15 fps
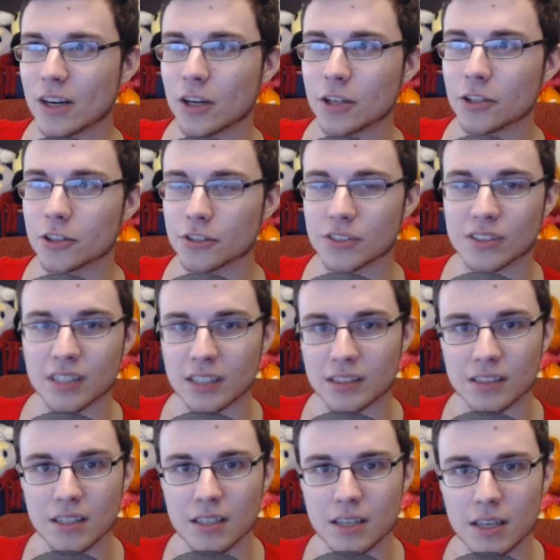under
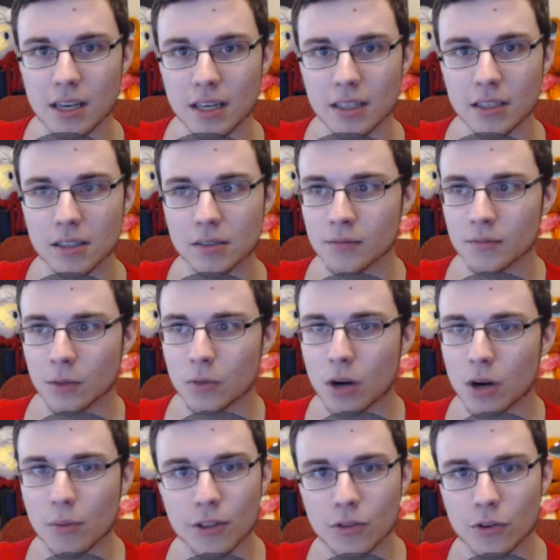60 in
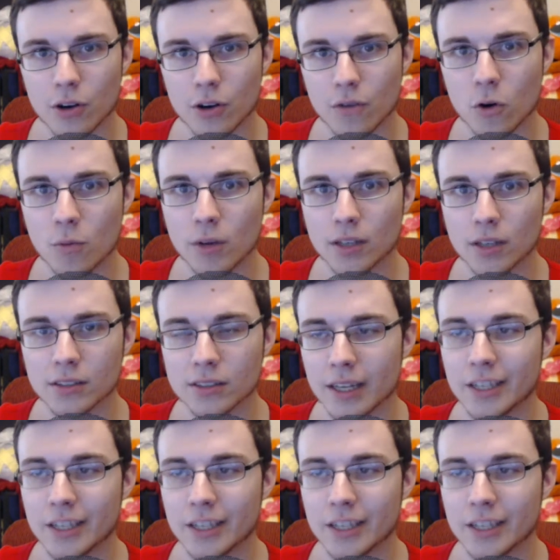probably 3 or 4 months,